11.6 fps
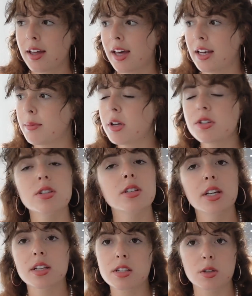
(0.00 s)
and I'm not just
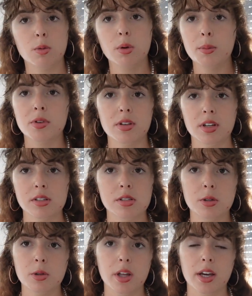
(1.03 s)
saying this is a woman thing
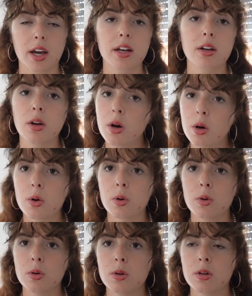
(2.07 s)
too, like, I
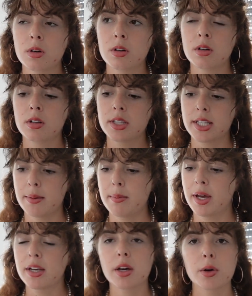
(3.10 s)
know that
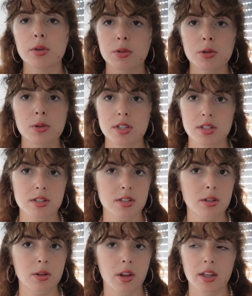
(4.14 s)
men go through this
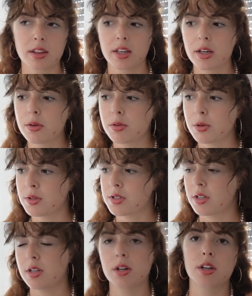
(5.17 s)
too, like, they go through
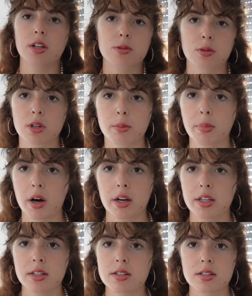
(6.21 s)
insecurities with their
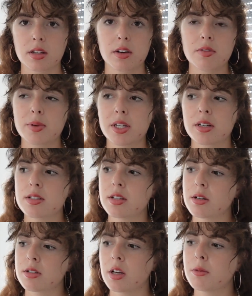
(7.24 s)
body and stuff because
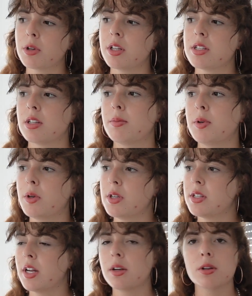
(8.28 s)
there's unrealistic beauty
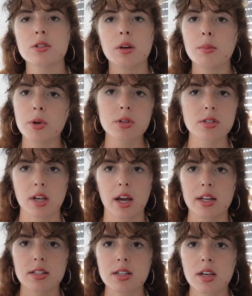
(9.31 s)
standards on both
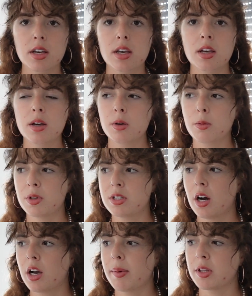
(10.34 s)
sides. We
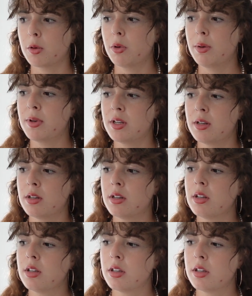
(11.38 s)
talk about the women